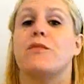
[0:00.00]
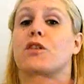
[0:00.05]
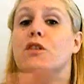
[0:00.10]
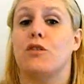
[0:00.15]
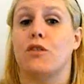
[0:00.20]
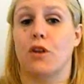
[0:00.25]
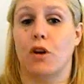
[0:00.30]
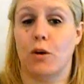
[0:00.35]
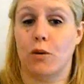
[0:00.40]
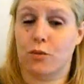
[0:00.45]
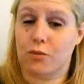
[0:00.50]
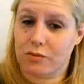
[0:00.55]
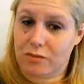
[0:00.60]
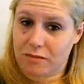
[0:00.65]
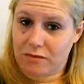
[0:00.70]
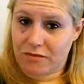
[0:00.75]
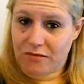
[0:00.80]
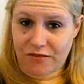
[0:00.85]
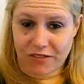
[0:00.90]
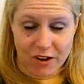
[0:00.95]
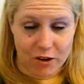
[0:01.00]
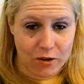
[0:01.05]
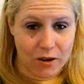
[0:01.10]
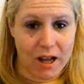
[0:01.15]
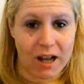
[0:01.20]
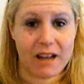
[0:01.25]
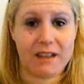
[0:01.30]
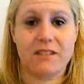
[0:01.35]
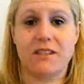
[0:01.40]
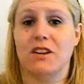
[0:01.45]
So fear
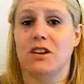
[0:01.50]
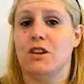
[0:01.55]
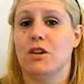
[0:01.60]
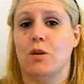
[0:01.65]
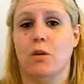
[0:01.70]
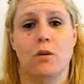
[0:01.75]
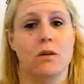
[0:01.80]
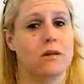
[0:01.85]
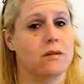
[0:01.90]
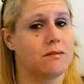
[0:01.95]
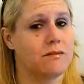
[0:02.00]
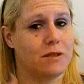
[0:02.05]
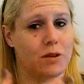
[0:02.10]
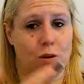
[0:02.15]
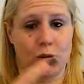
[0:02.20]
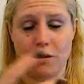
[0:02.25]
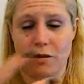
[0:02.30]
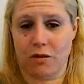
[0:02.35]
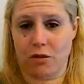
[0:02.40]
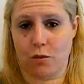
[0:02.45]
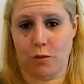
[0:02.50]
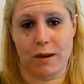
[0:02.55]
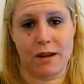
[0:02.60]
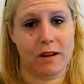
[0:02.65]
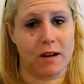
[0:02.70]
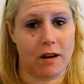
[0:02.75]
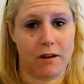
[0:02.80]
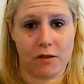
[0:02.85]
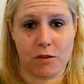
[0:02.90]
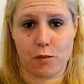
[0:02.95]
not, your sweet
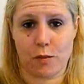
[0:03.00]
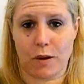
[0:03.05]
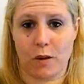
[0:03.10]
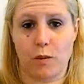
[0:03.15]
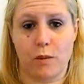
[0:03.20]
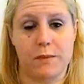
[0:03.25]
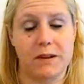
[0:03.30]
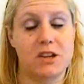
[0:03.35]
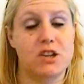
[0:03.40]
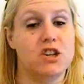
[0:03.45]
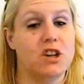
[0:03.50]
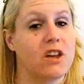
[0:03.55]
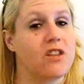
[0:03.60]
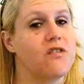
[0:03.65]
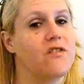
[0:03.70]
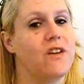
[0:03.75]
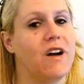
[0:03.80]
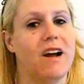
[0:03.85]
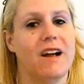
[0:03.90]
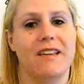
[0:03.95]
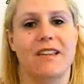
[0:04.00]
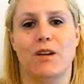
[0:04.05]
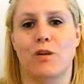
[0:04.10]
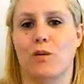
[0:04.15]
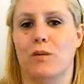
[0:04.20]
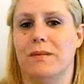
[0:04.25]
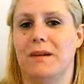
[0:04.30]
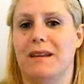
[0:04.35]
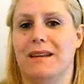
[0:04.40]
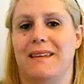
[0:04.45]
offspring will be just fine. There
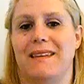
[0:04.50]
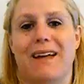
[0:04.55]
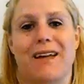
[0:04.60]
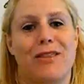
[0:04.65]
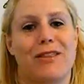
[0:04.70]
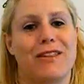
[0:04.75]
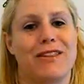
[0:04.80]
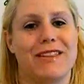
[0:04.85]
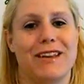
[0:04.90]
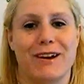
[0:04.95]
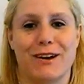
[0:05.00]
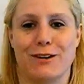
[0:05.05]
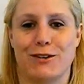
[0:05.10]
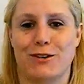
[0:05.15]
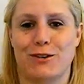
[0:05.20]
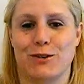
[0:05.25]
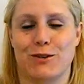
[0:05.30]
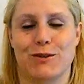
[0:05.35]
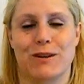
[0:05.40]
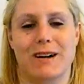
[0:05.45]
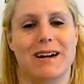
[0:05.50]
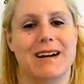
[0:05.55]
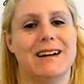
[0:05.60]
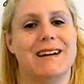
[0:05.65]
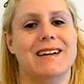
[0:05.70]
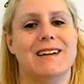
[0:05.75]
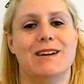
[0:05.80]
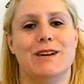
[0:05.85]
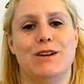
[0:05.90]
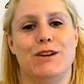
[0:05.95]
will be nothing there to,
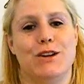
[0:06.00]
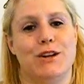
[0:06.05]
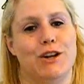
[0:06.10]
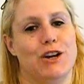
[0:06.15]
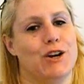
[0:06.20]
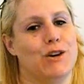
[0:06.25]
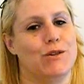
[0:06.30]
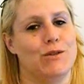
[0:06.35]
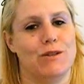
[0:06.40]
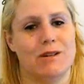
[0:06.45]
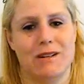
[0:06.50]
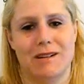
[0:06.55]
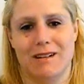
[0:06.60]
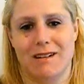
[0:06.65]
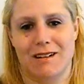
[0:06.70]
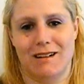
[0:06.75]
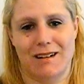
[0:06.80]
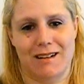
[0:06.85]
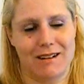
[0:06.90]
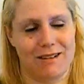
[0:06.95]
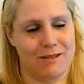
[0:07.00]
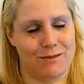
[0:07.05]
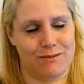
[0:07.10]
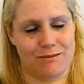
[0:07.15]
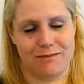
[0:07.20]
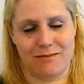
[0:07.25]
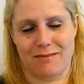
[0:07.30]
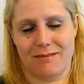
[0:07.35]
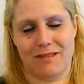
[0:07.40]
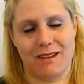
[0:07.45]
you know,
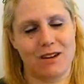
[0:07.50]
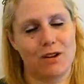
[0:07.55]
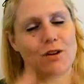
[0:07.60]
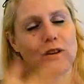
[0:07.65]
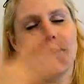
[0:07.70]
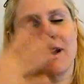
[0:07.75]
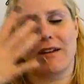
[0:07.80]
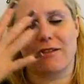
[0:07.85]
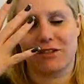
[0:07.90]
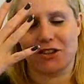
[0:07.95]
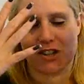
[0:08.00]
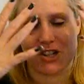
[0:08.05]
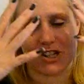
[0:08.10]
you don't have to